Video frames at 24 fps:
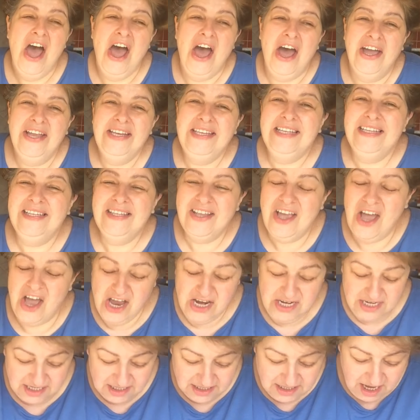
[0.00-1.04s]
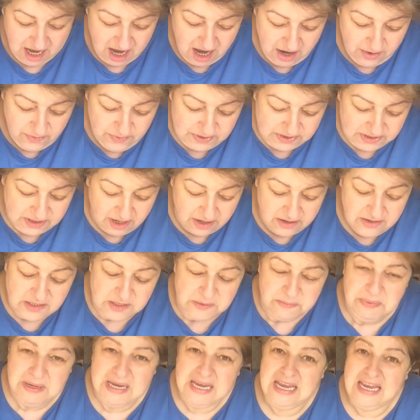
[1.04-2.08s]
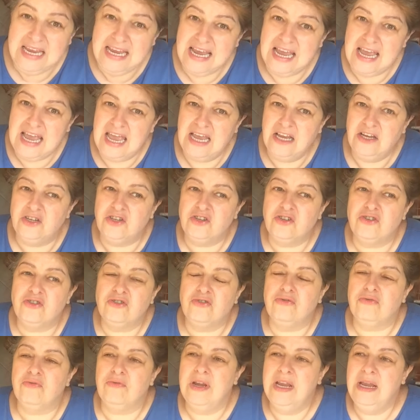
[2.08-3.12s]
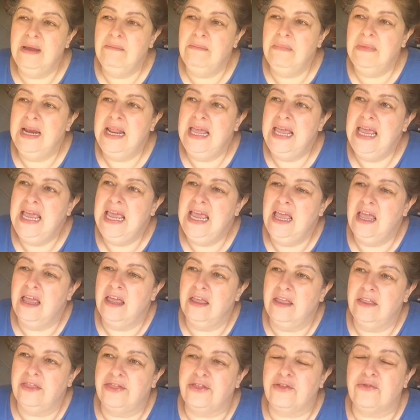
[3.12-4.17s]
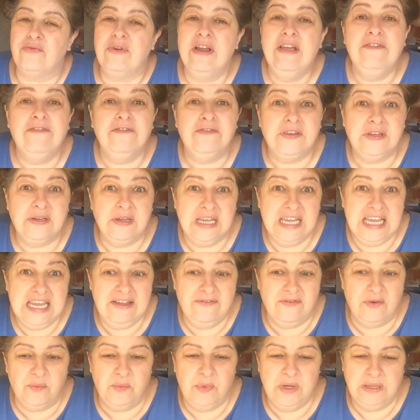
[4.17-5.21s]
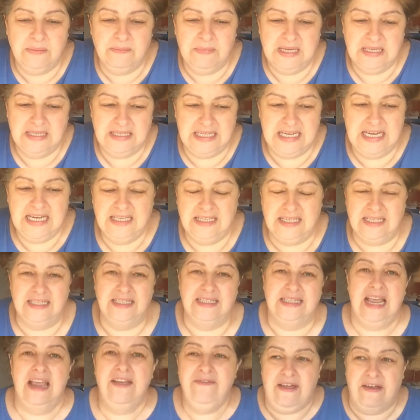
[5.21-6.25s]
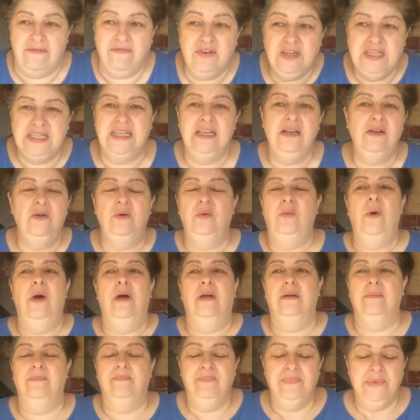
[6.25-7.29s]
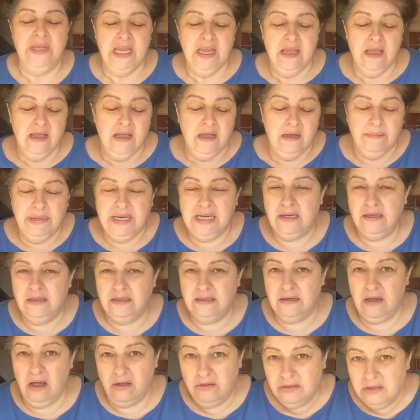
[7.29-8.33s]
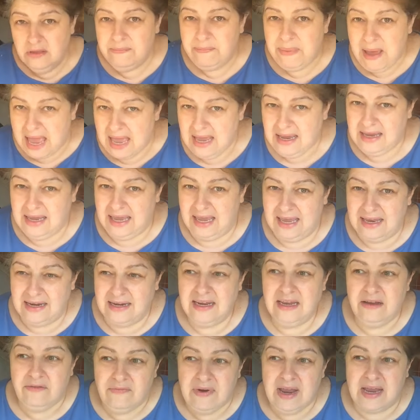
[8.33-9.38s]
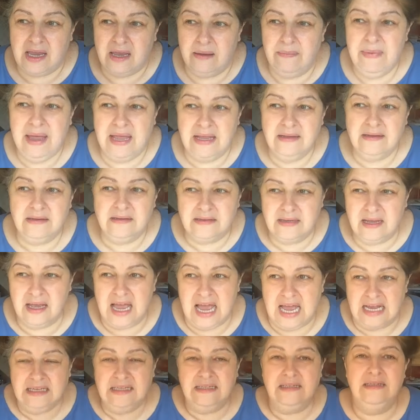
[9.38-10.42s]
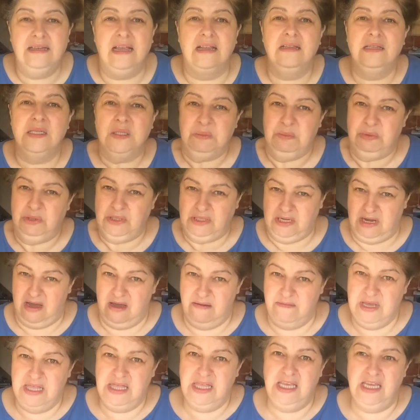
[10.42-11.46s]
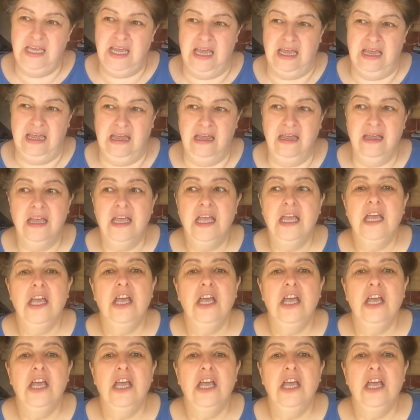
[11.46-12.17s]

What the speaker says: I decided that I was going to be extremely thrifty even with my seeds and save every single one, because on the packet it recommends that at a sensible time in the year